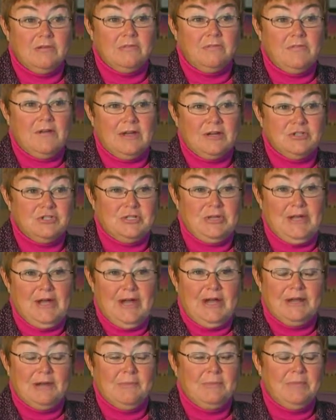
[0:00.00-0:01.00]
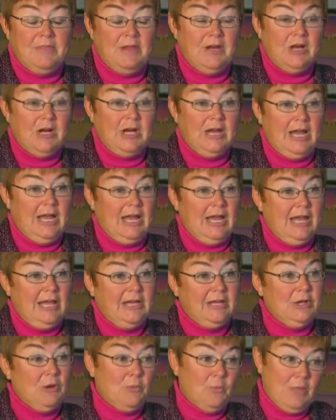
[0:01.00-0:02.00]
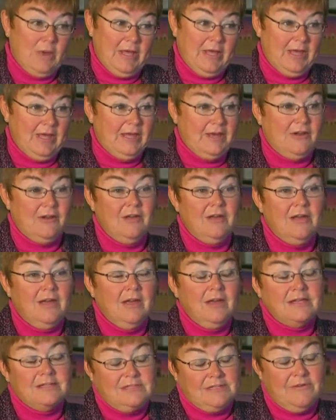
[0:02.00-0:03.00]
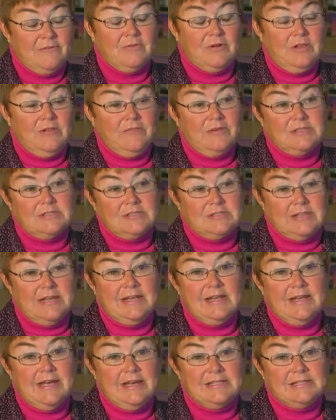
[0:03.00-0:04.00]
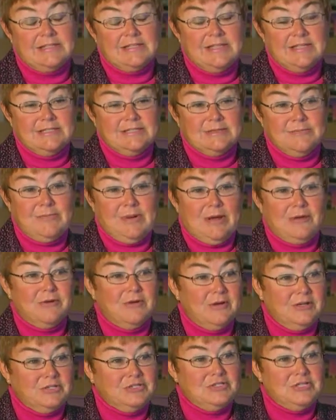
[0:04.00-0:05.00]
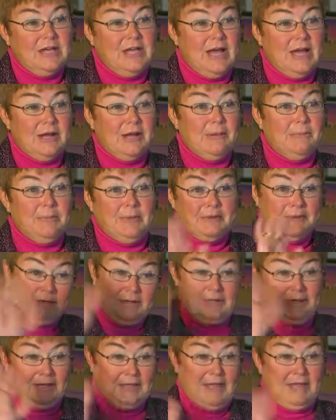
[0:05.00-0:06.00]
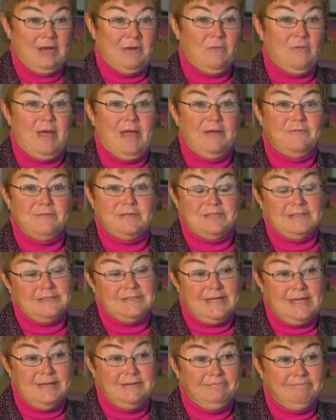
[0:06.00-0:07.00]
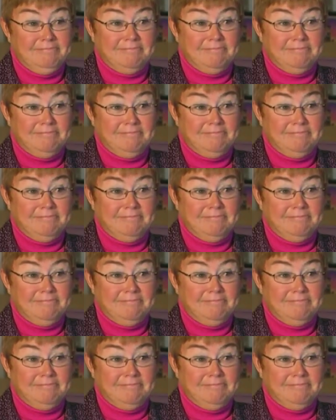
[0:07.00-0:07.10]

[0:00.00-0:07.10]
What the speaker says: In fact, she got up there, and several of us said nice things about her, and she got up and kind of waved and said,